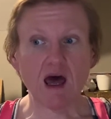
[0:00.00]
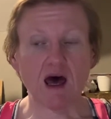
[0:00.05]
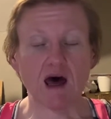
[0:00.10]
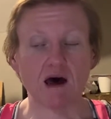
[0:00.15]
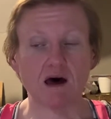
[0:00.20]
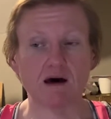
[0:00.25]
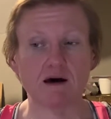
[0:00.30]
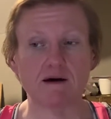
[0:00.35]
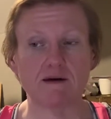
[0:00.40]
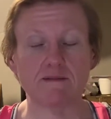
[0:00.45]

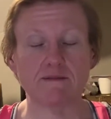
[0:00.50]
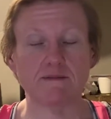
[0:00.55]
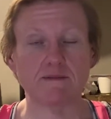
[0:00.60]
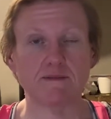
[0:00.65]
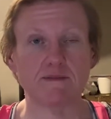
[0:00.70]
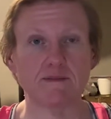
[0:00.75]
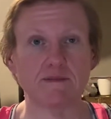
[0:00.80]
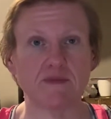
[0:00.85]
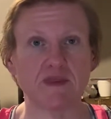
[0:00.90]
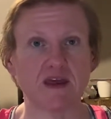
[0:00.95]

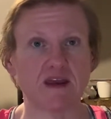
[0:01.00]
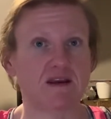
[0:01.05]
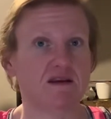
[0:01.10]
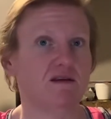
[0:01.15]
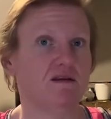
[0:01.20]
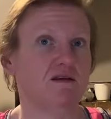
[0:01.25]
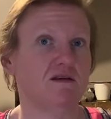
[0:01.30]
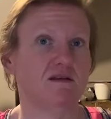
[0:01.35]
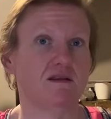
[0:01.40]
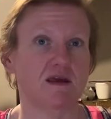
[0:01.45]
they
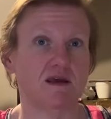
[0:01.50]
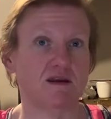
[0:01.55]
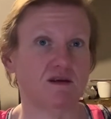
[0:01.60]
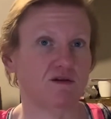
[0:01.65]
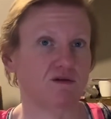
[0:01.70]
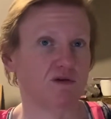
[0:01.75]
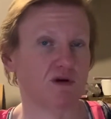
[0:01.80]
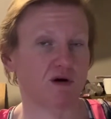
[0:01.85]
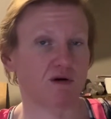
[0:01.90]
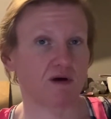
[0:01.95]
do
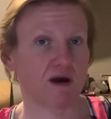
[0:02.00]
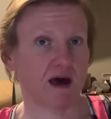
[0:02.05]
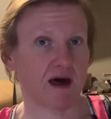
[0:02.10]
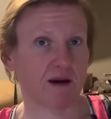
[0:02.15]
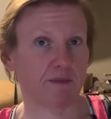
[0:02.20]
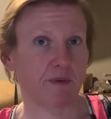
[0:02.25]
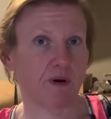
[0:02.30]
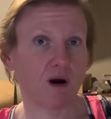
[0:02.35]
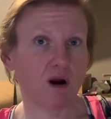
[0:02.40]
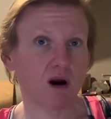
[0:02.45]
yoga at
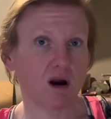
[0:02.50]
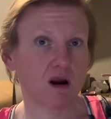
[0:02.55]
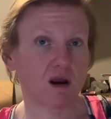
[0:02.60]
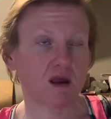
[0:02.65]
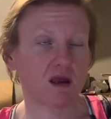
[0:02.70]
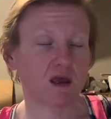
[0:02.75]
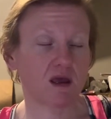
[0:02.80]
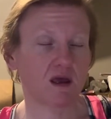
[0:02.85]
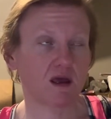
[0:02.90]
a park